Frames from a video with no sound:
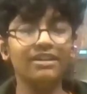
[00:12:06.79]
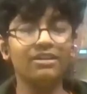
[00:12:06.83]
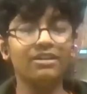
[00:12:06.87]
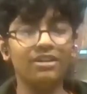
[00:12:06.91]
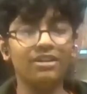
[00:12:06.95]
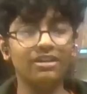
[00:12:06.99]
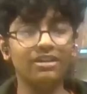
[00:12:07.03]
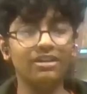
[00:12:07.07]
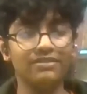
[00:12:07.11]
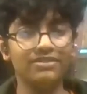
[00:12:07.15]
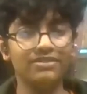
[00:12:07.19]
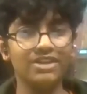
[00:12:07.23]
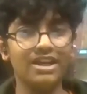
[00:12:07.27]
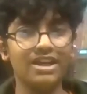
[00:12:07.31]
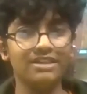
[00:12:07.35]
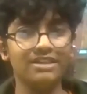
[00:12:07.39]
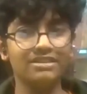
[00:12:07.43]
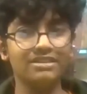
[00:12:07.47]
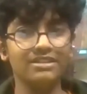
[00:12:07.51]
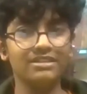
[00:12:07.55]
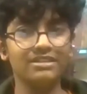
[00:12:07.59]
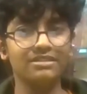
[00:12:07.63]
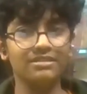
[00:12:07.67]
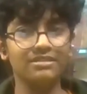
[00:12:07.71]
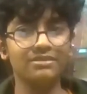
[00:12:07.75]
a lot of
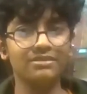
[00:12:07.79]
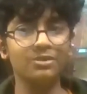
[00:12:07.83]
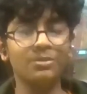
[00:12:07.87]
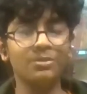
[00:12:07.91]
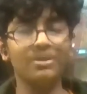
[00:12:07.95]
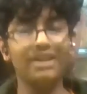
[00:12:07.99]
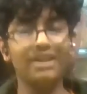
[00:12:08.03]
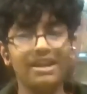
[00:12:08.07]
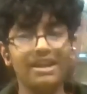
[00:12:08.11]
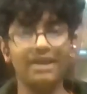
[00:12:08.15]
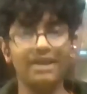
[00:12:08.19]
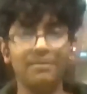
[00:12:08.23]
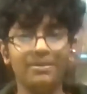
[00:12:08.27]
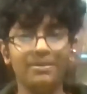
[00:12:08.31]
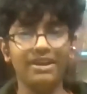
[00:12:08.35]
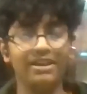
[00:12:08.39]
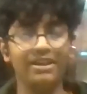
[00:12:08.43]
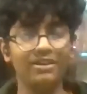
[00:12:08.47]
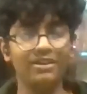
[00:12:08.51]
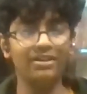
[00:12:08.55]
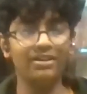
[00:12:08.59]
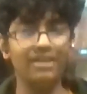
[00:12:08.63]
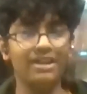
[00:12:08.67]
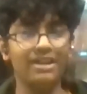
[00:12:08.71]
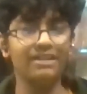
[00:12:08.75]
chances to be happy
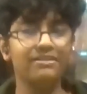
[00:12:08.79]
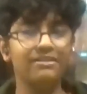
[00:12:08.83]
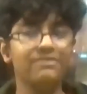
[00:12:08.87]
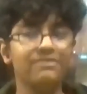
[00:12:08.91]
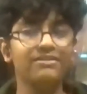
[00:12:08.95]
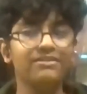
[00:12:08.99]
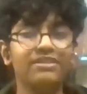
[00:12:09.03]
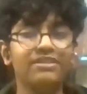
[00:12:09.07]
in your life.